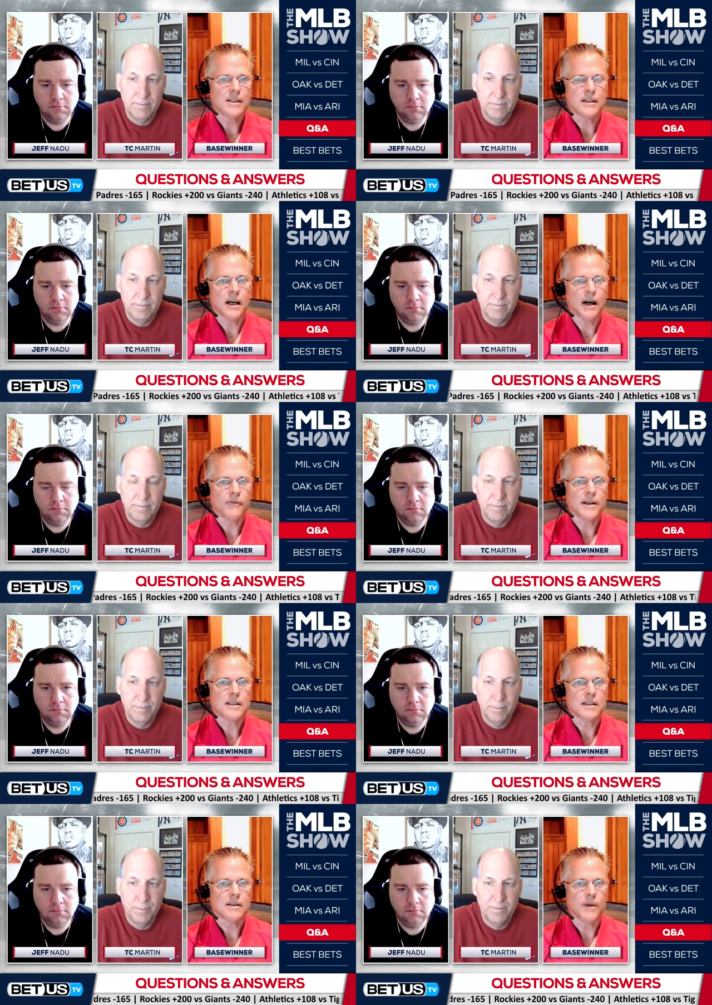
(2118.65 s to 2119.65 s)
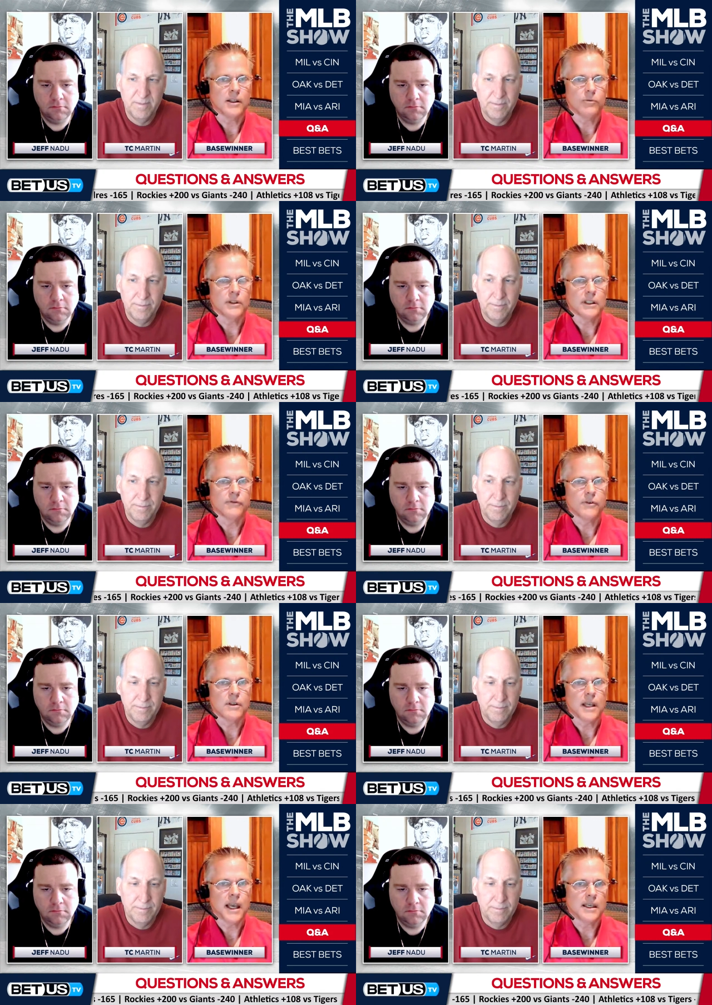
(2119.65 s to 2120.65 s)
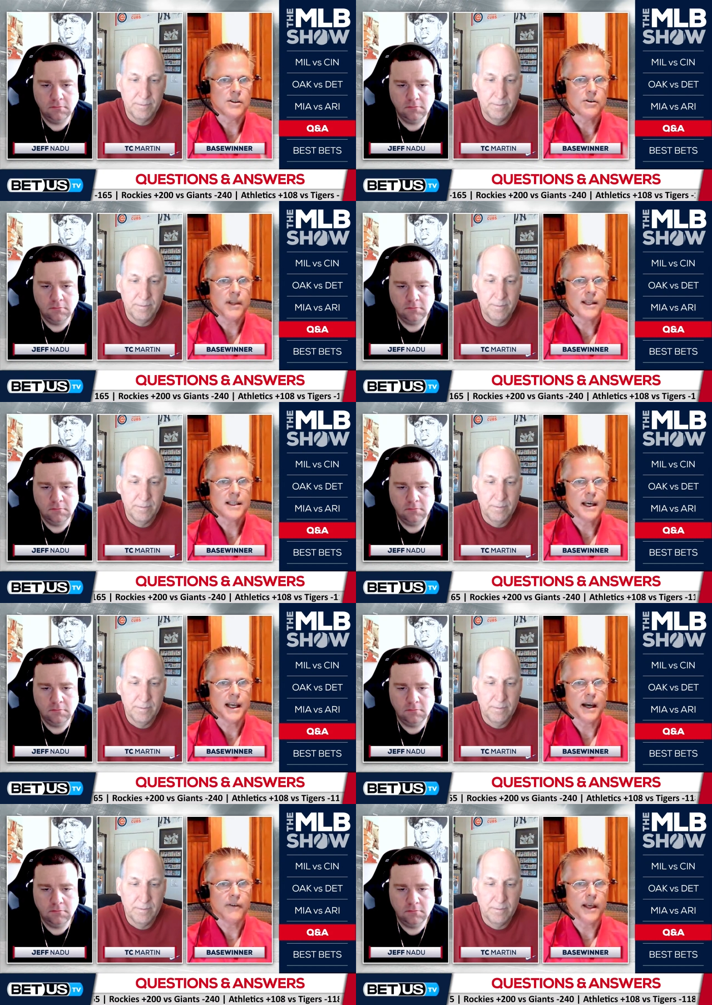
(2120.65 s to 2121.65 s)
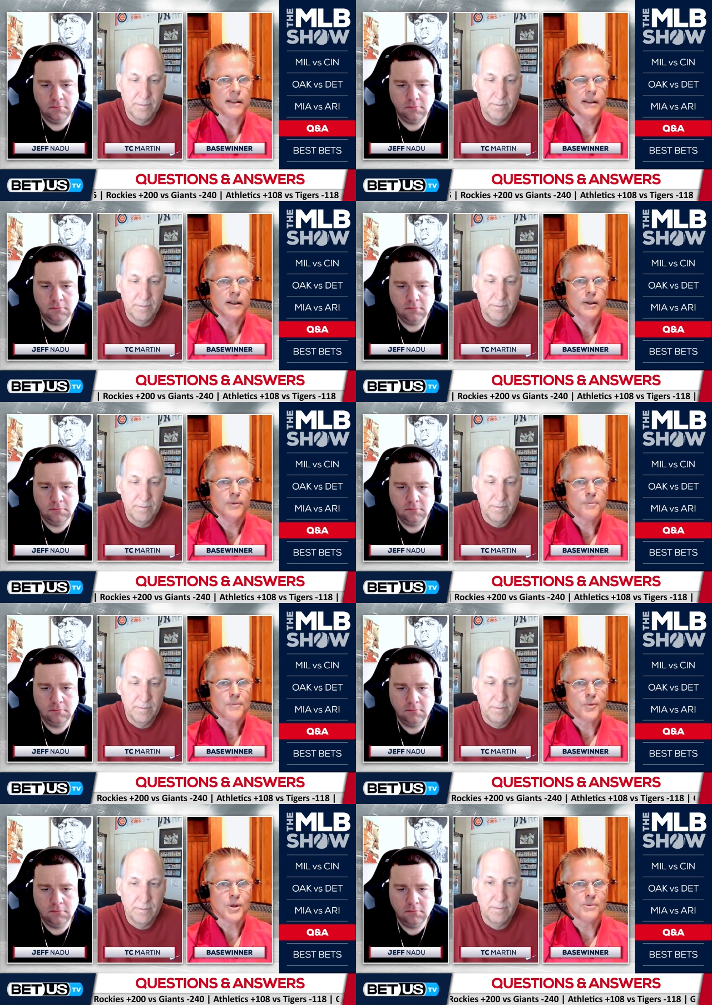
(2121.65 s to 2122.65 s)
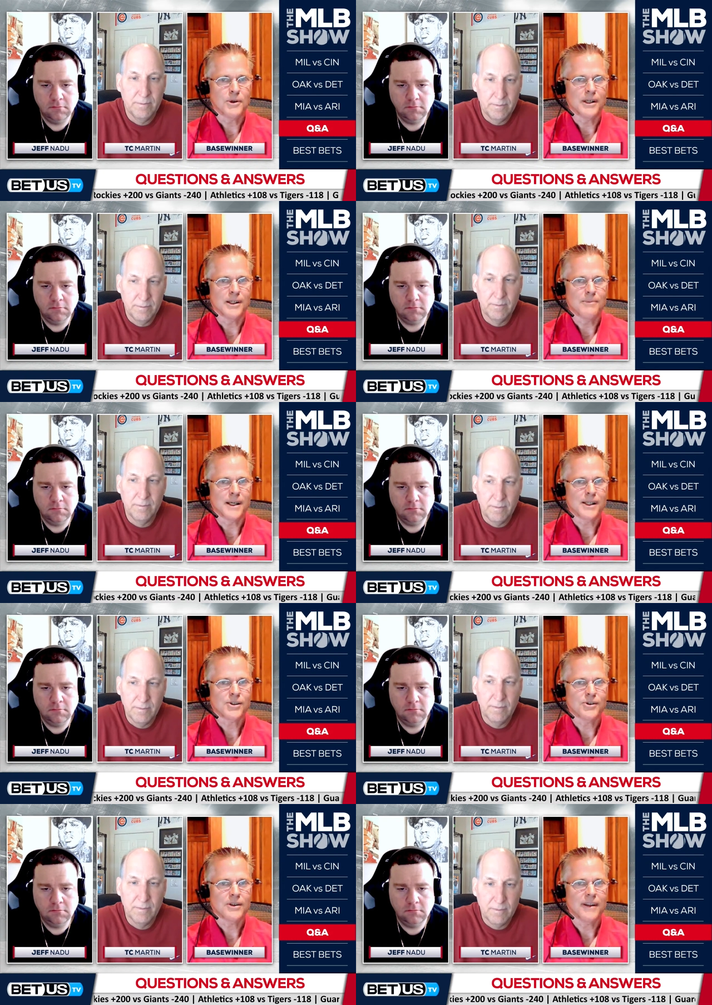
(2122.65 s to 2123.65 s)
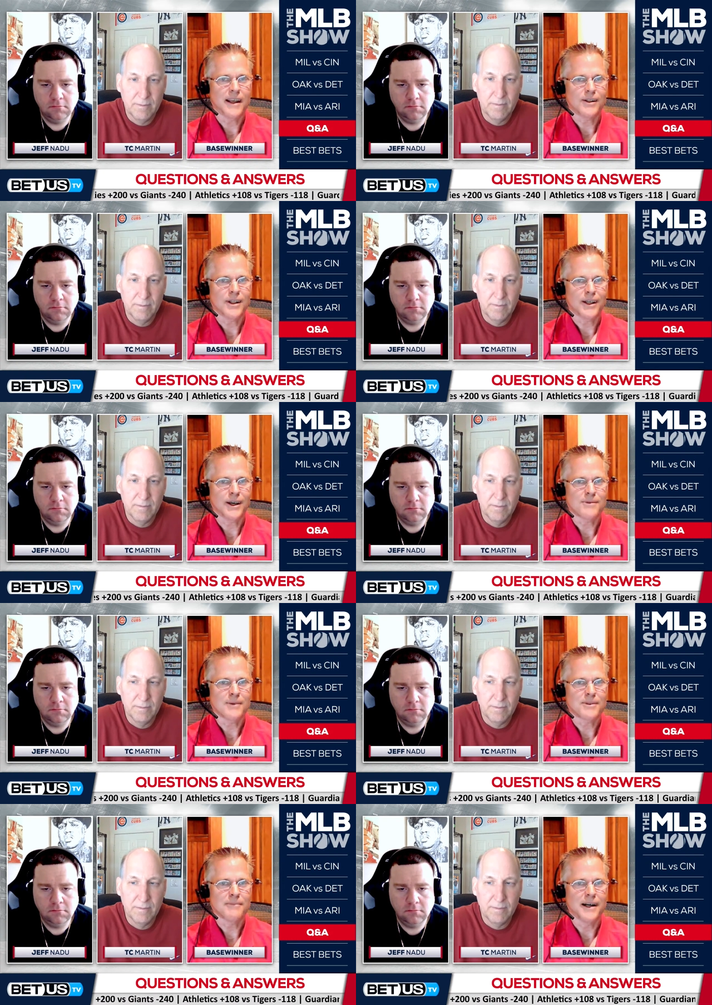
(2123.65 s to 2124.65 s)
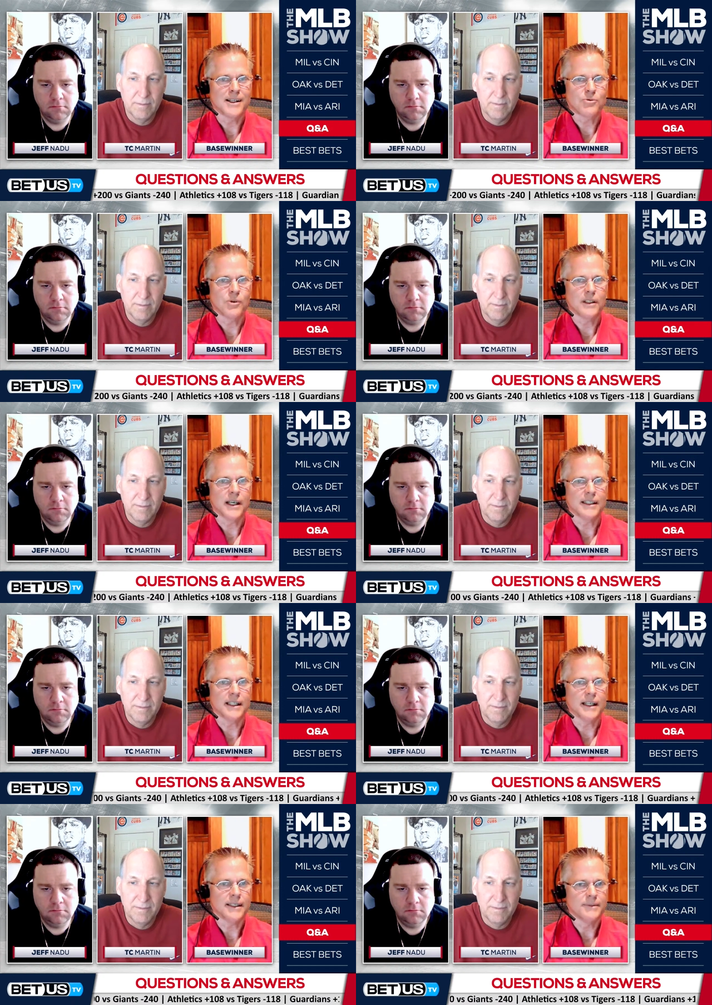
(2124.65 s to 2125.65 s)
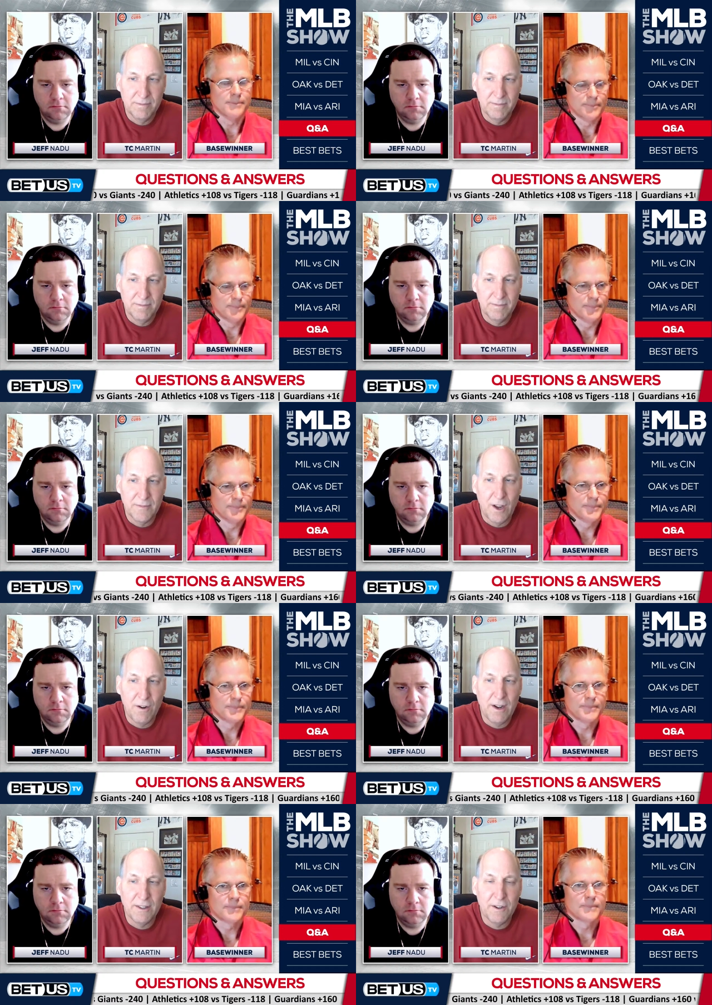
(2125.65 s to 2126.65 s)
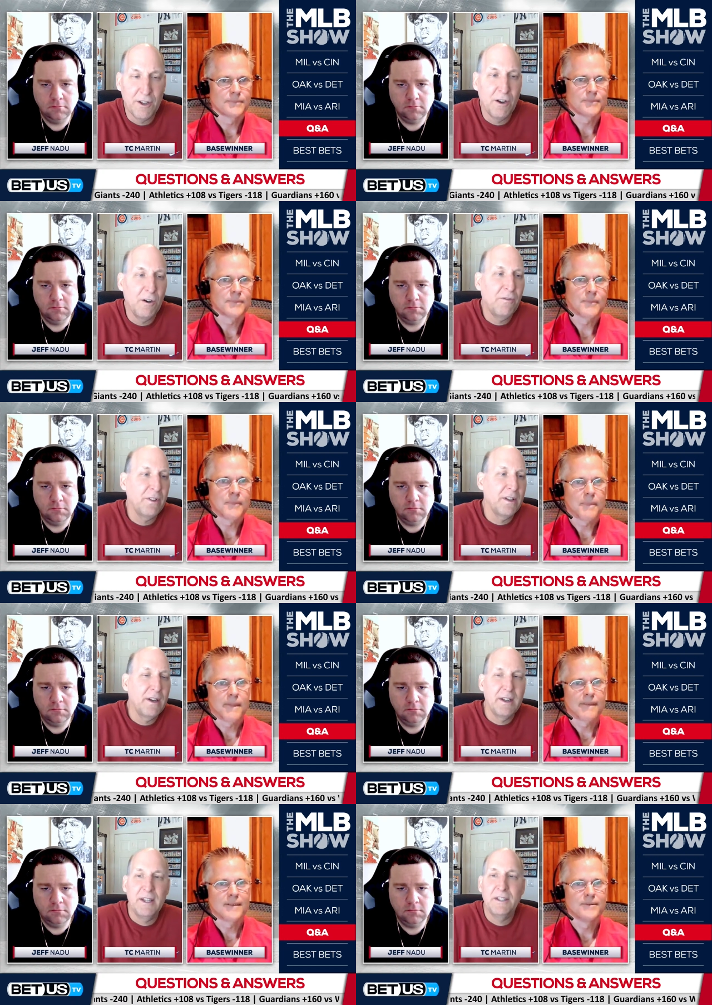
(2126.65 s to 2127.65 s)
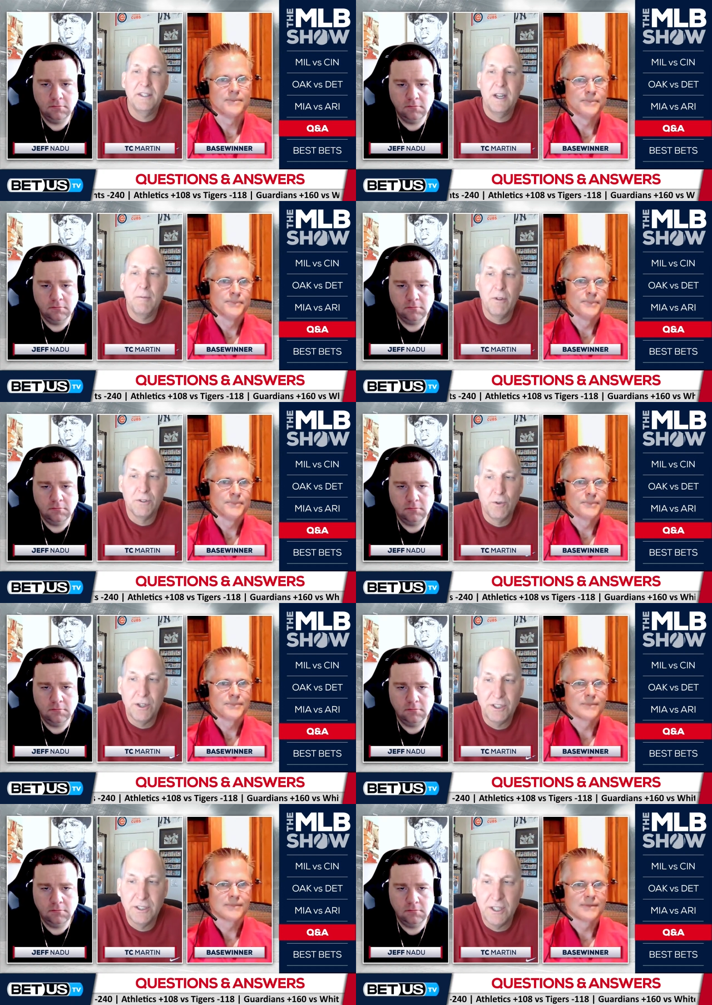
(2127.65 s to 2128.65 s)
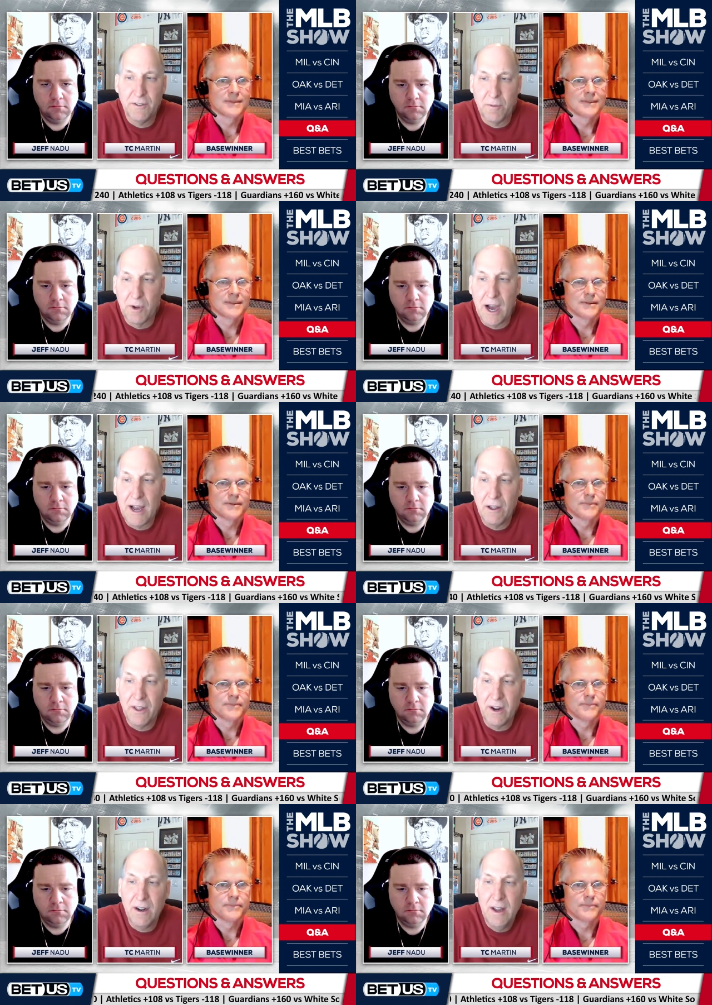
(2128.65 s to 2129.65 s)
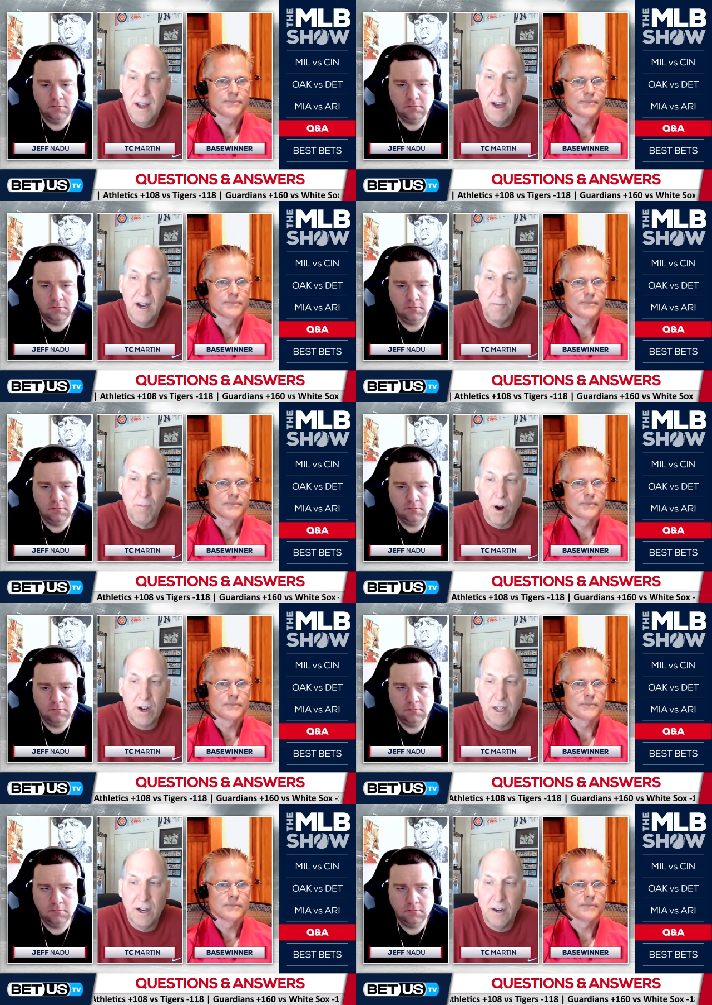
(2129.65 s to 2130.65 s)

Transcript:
Speaker 1: edge in the offense and the relief for the Yankees. So that's kind of how that, when you put it in the mixer, that it comes up to
Speaker 2: -199. All right, there you go. Hopefully I hit a couple of those questions from Kyle there. Mark